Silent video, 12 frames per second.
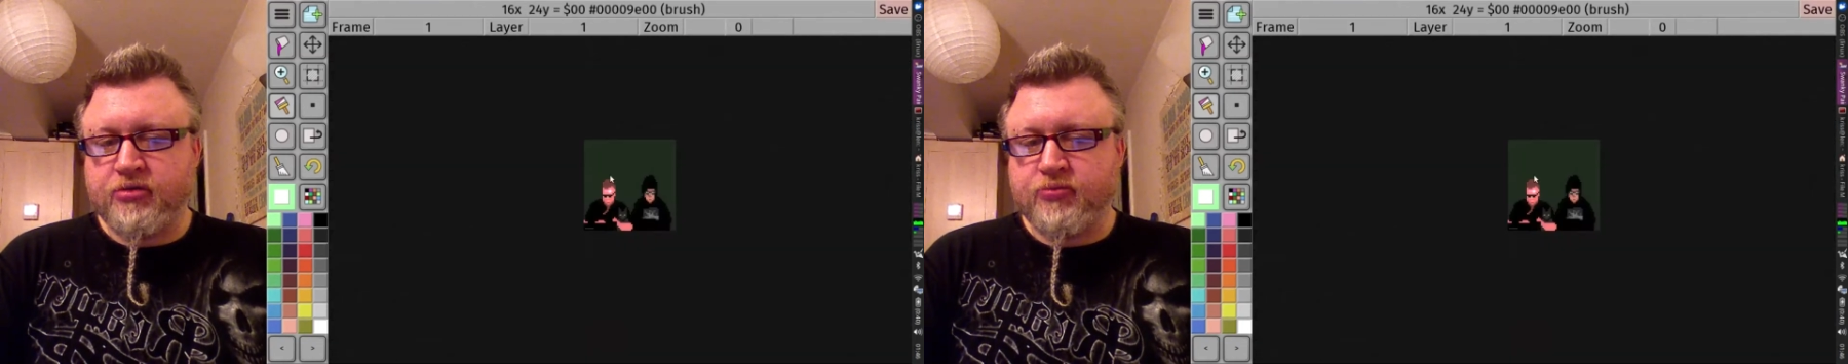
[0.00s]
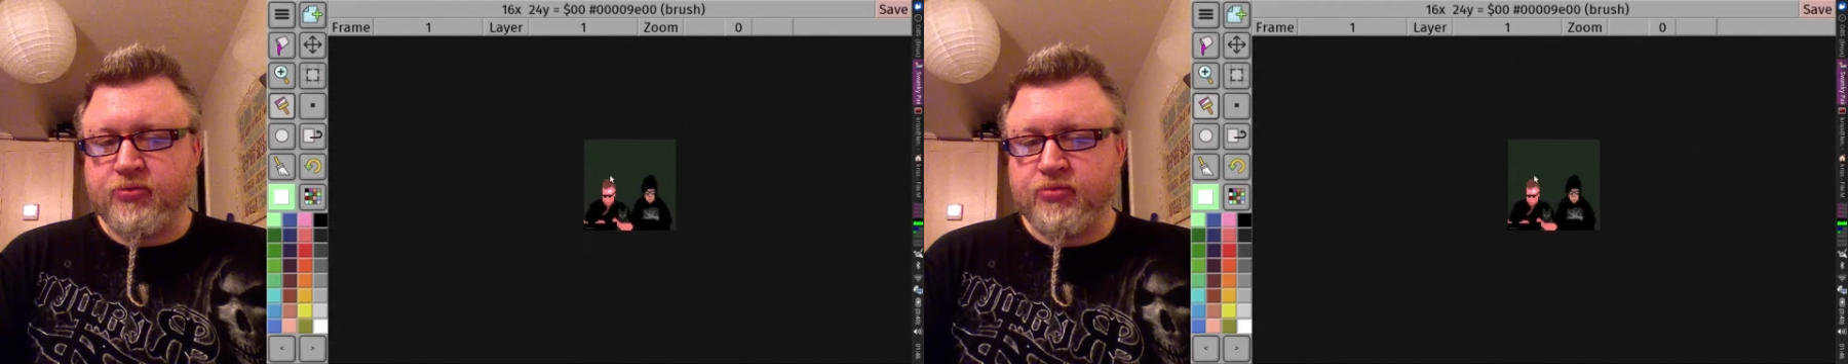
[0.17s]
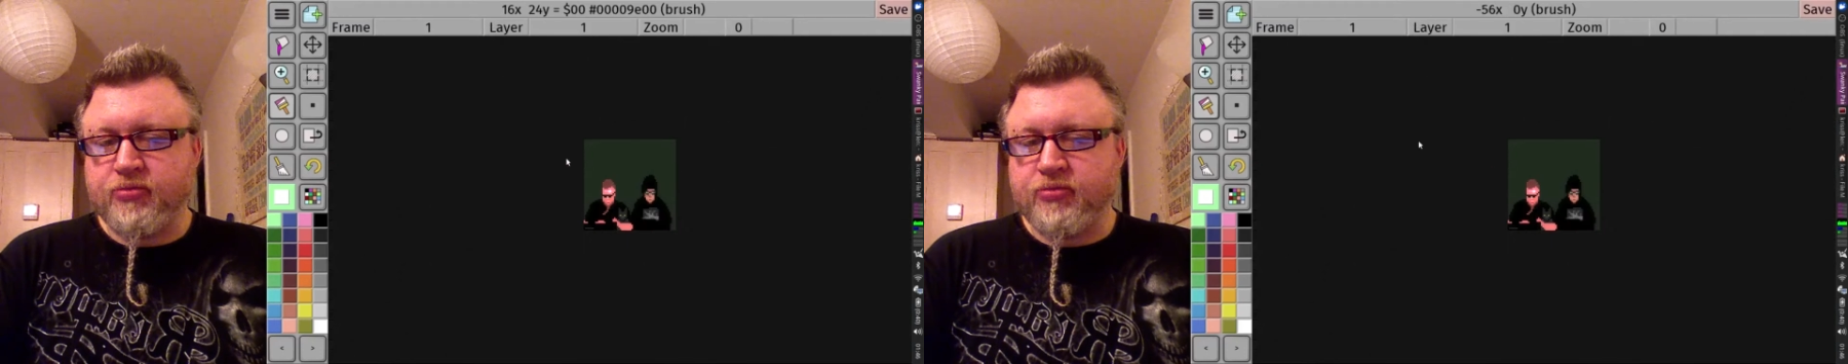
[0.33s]

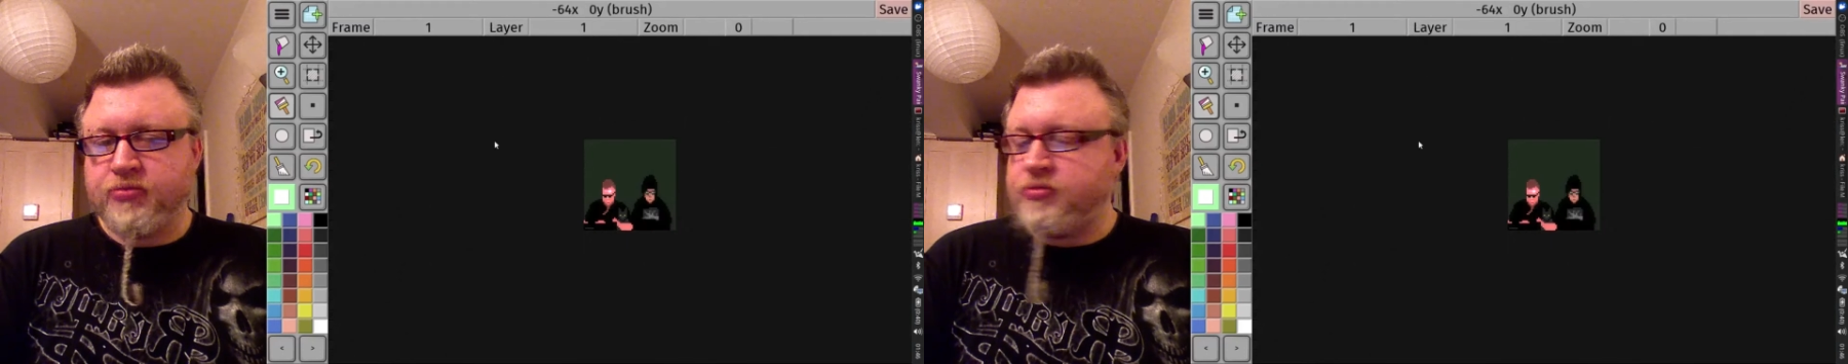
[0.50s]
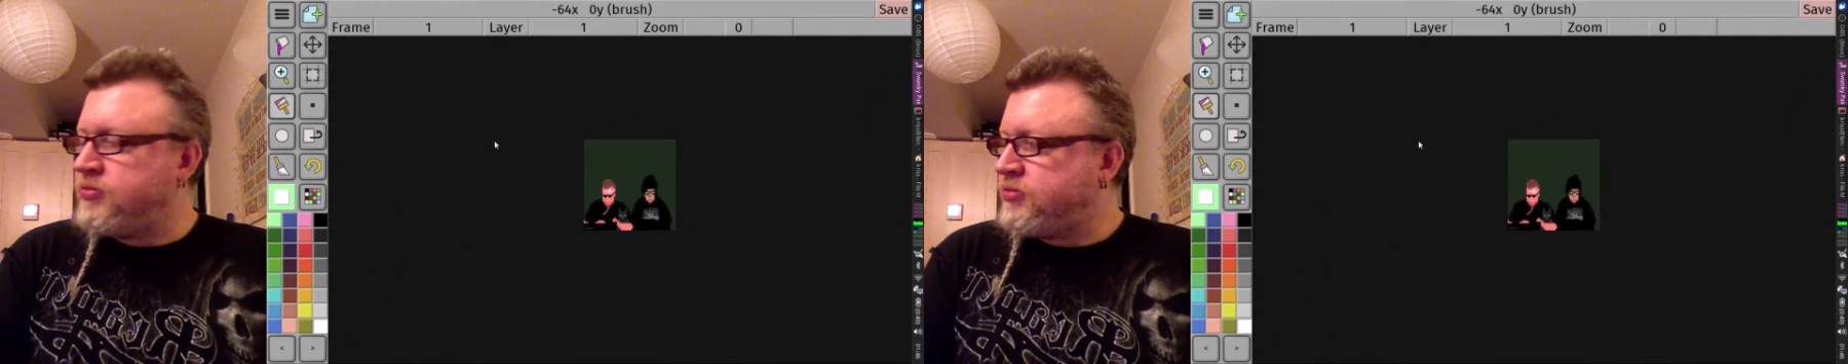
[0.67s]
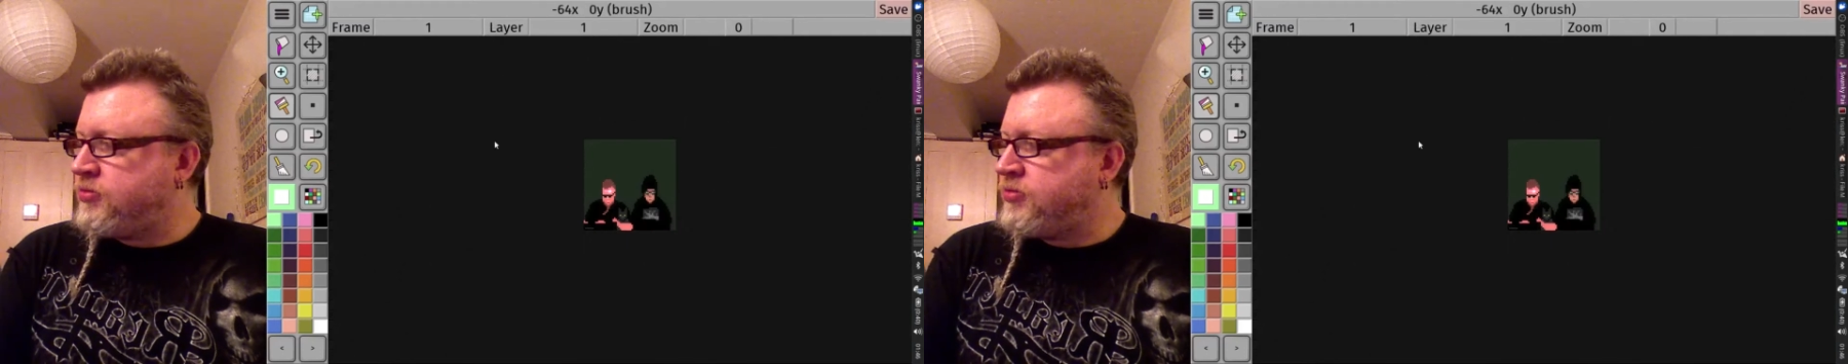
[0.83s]
stuff on the
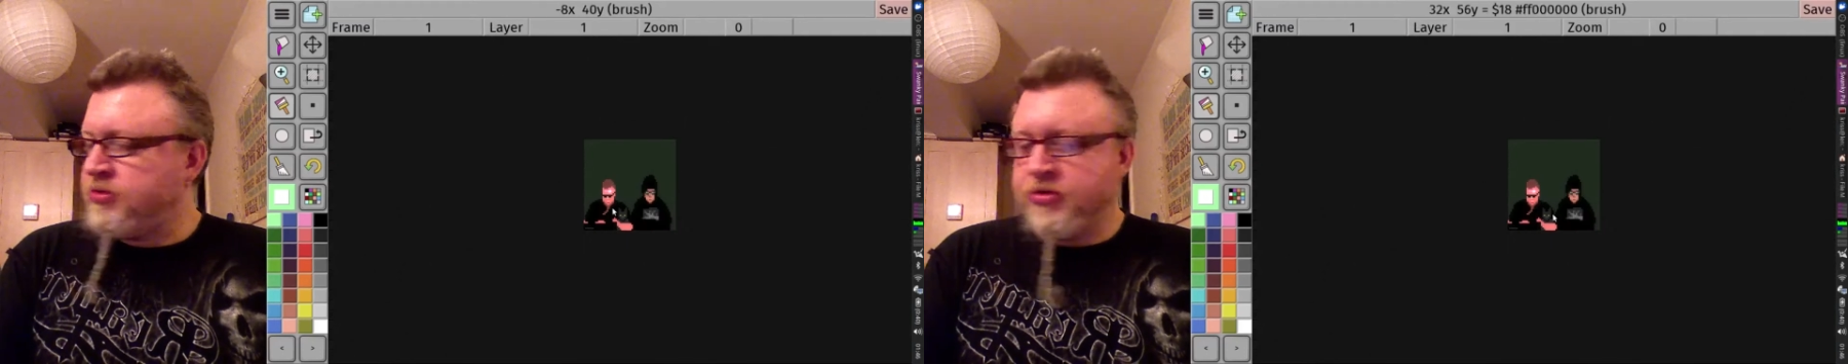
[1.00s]
screen.